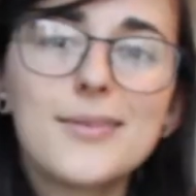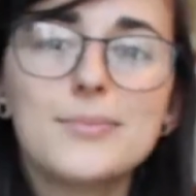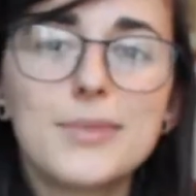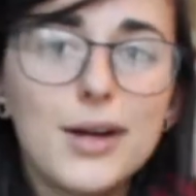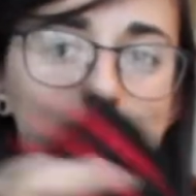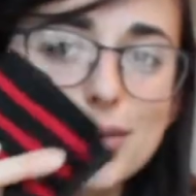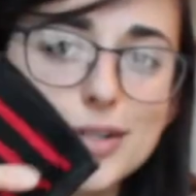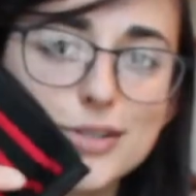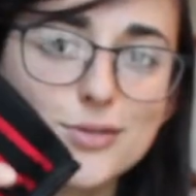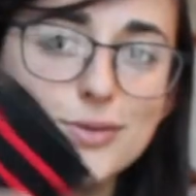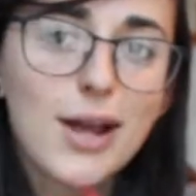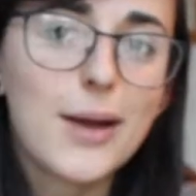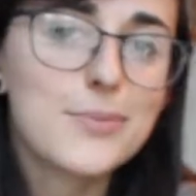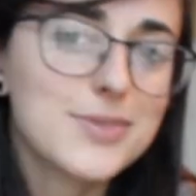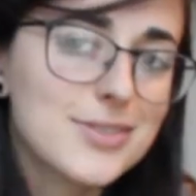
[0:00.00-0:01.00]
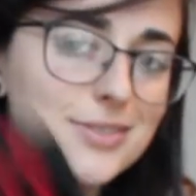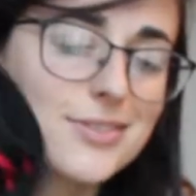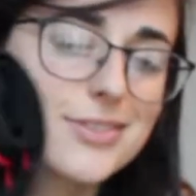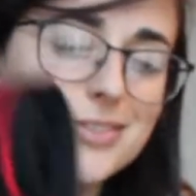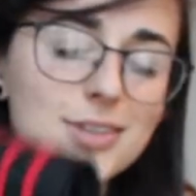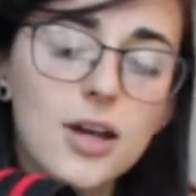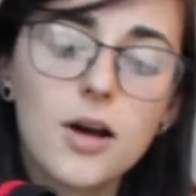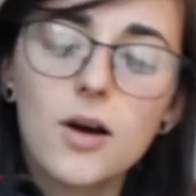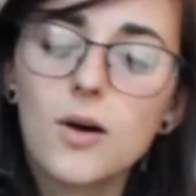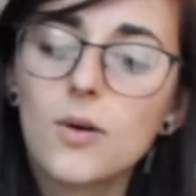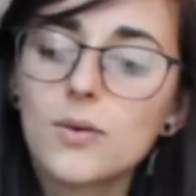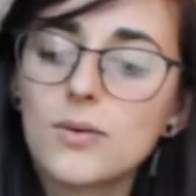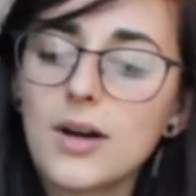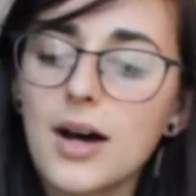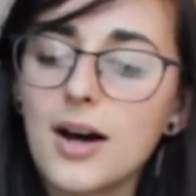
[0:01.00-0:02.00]
My wrist wraps.
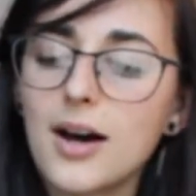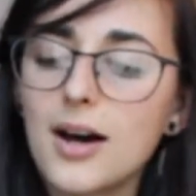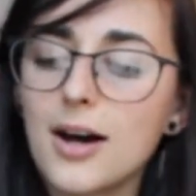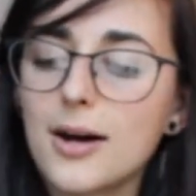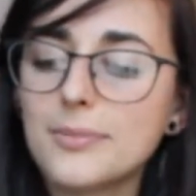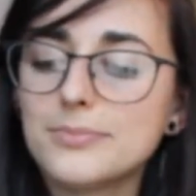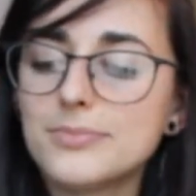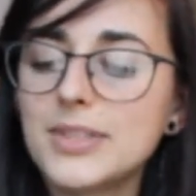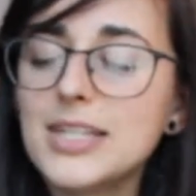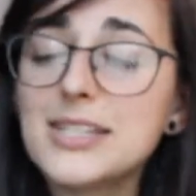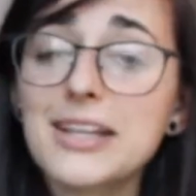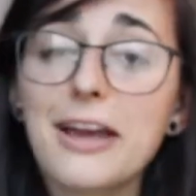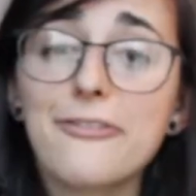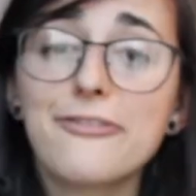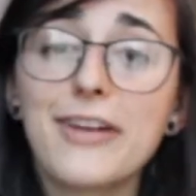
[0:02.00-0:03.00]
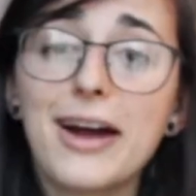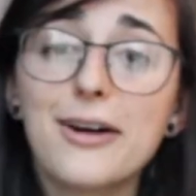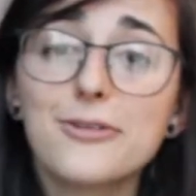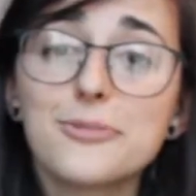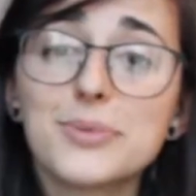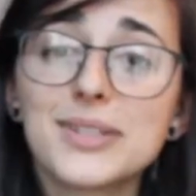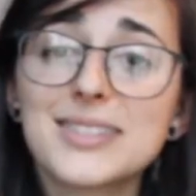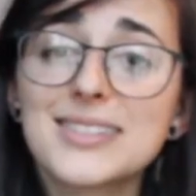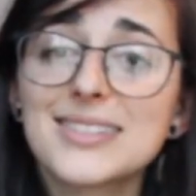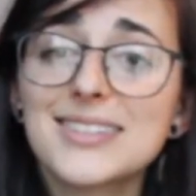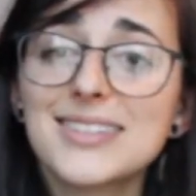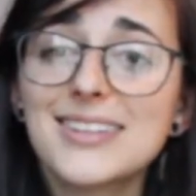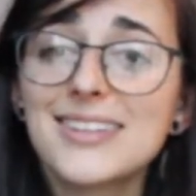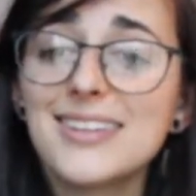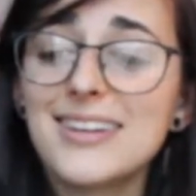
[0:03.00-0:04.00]
So, these I found, but
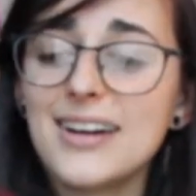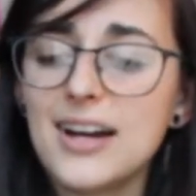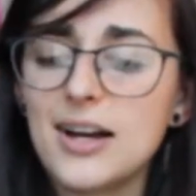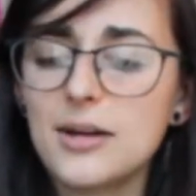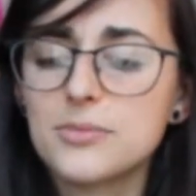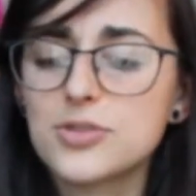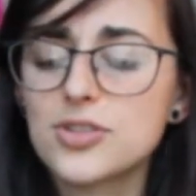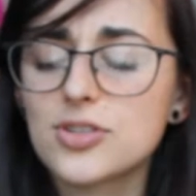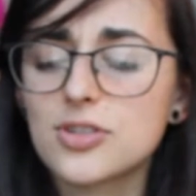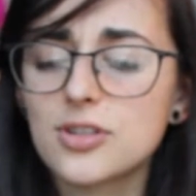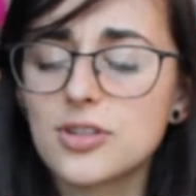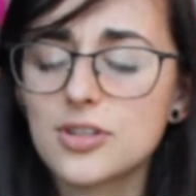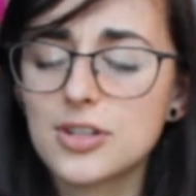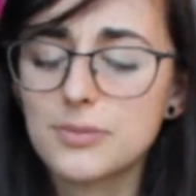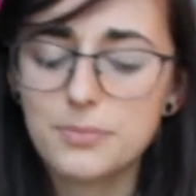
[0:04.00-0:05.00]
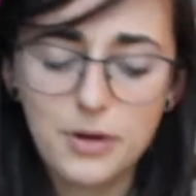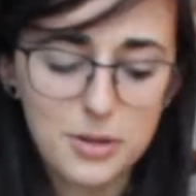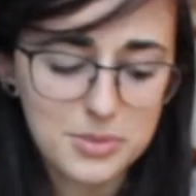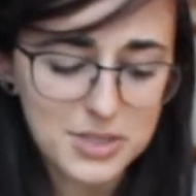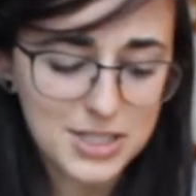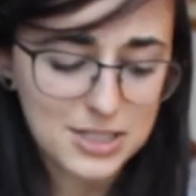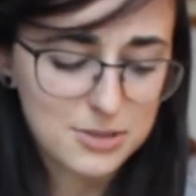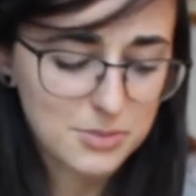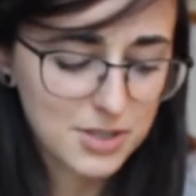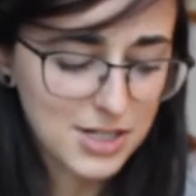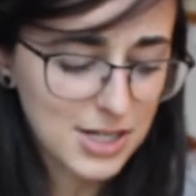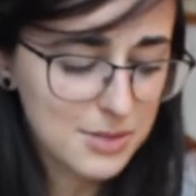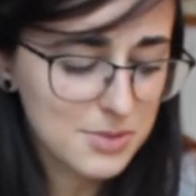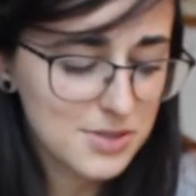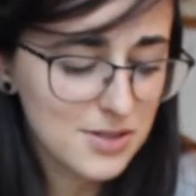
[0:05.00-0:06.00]
I'm sure you could probably get them on
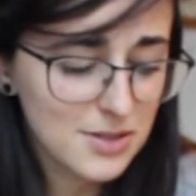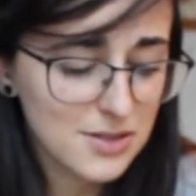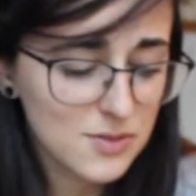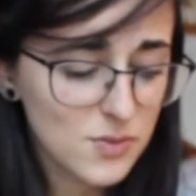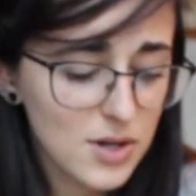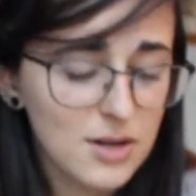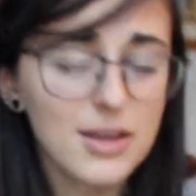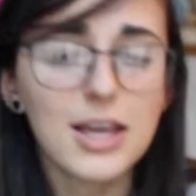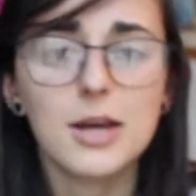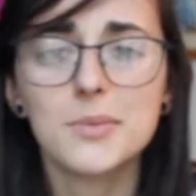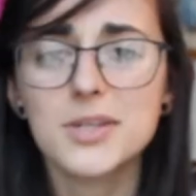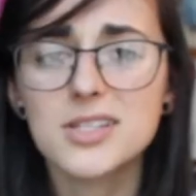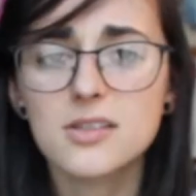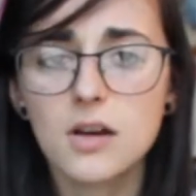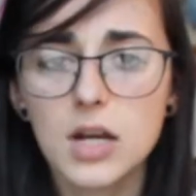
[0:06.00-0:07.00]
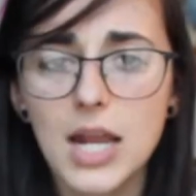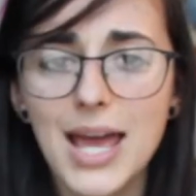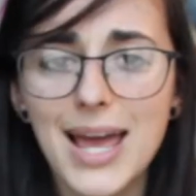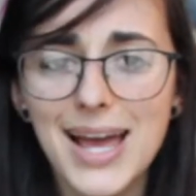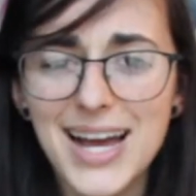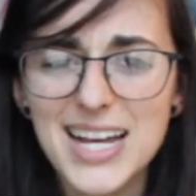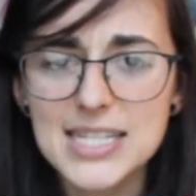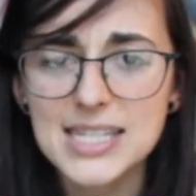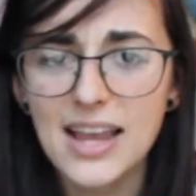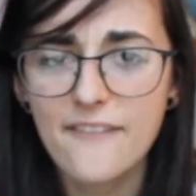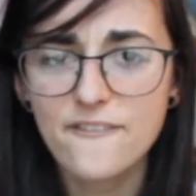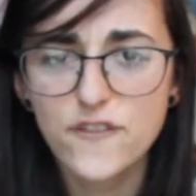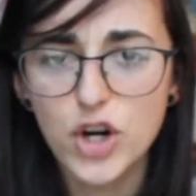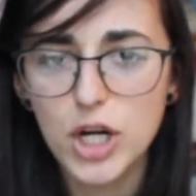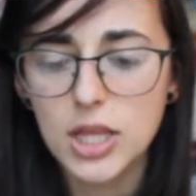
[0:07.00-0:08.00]
Amazon as well. Amazon has
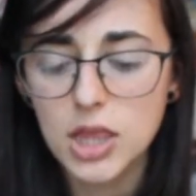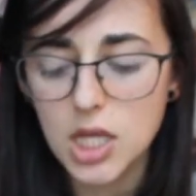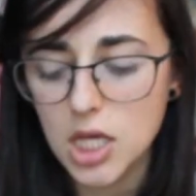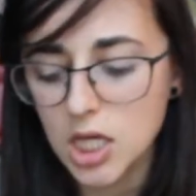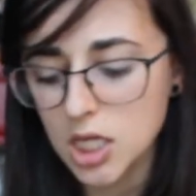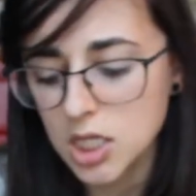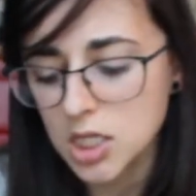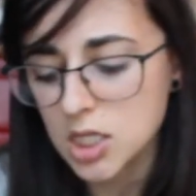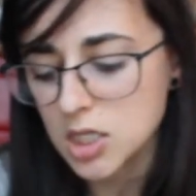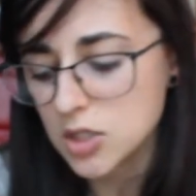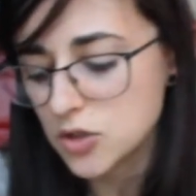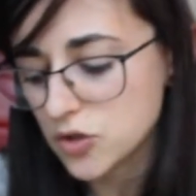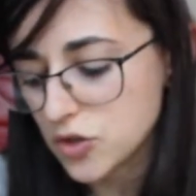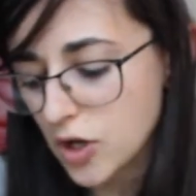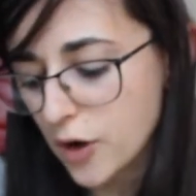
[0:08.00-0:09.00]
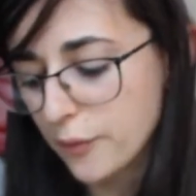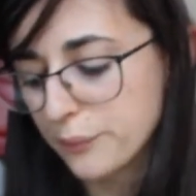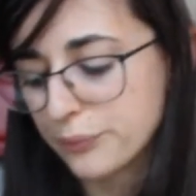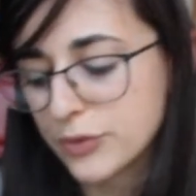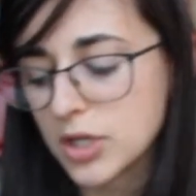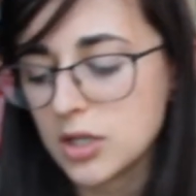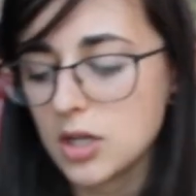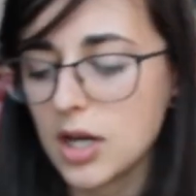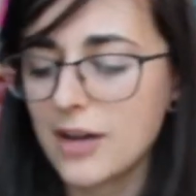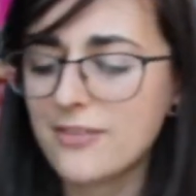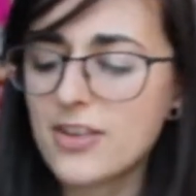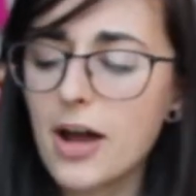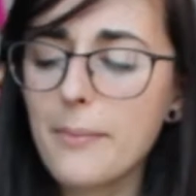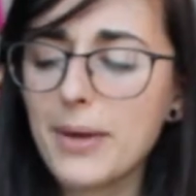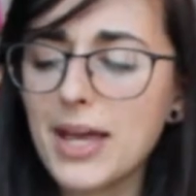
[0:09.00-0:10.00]
everything. So,
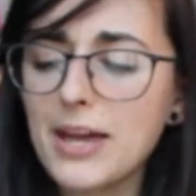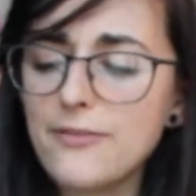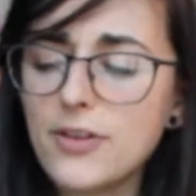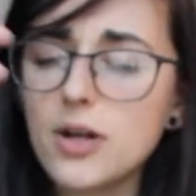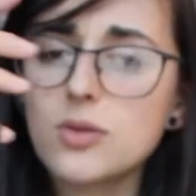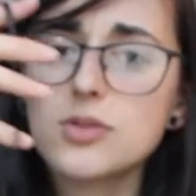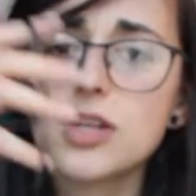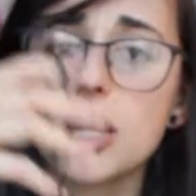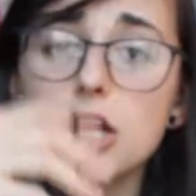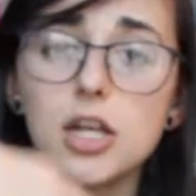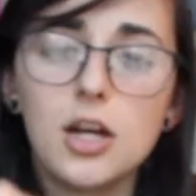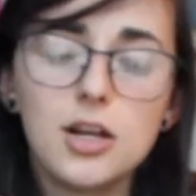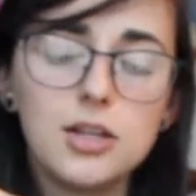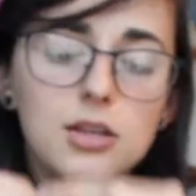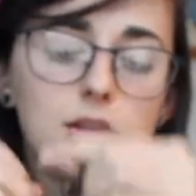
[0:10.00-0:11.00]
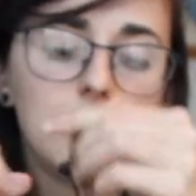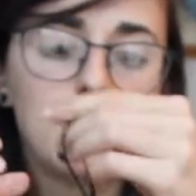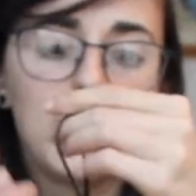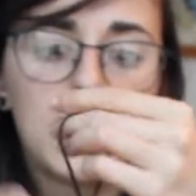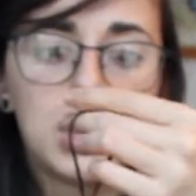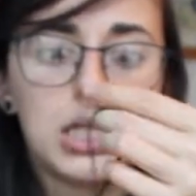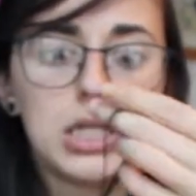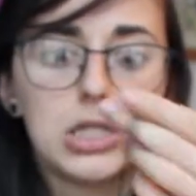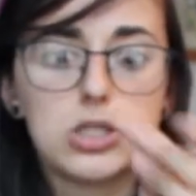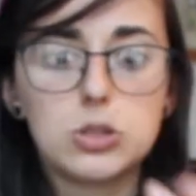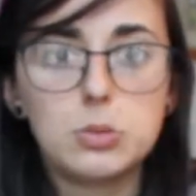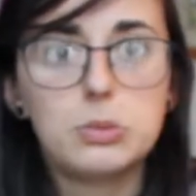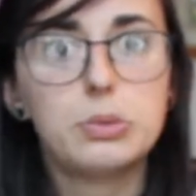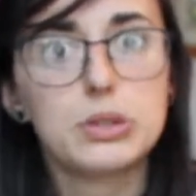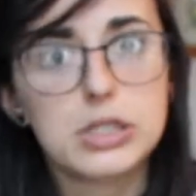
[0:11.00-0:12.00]
I've got my headphones not in their bag like I
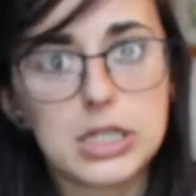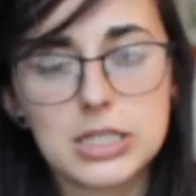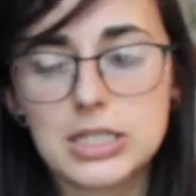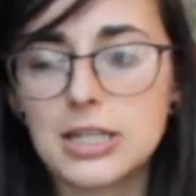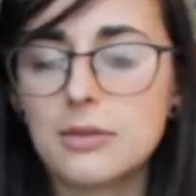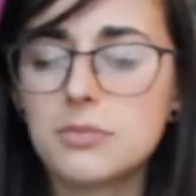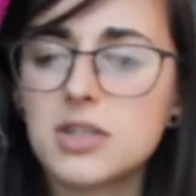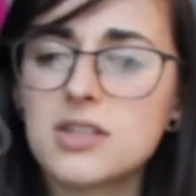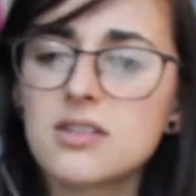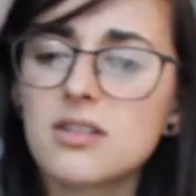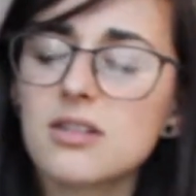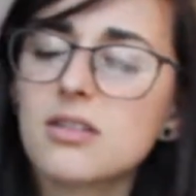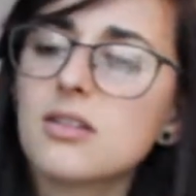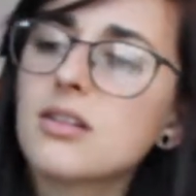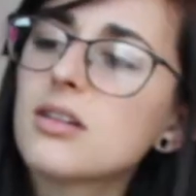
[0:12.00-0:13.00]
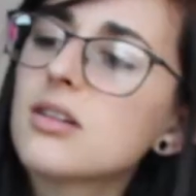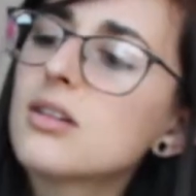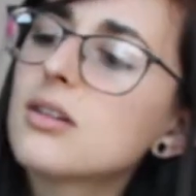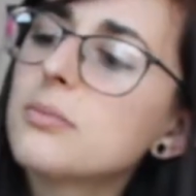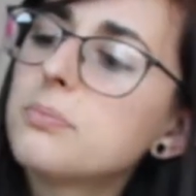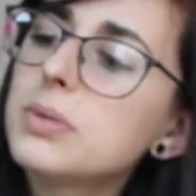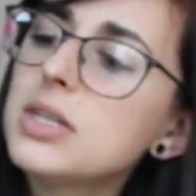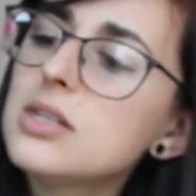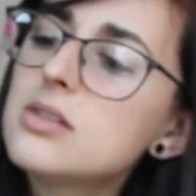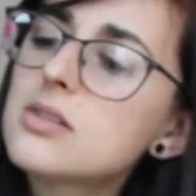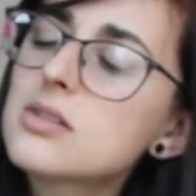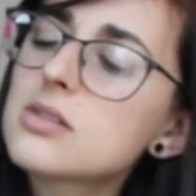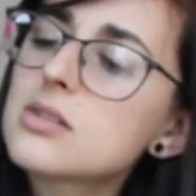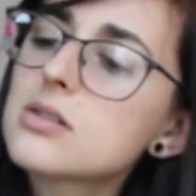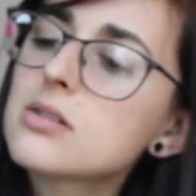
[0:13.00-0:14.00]
should be protecting them. These are the
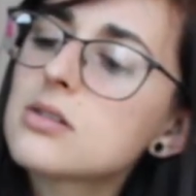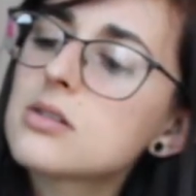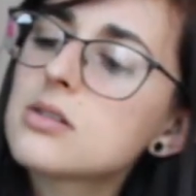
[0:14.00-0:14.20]
Beats,